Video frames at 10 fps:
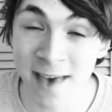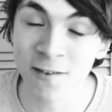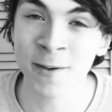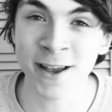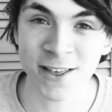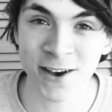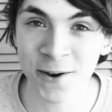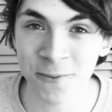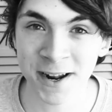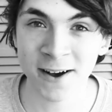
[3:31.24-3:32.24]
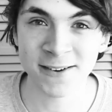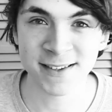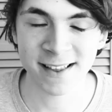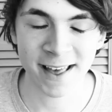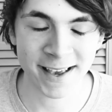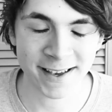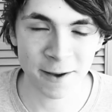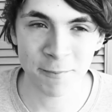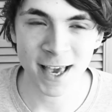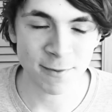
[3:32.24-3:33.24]
ever picture when I was like
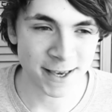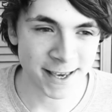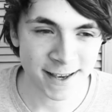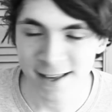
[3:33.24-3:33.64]
a baby.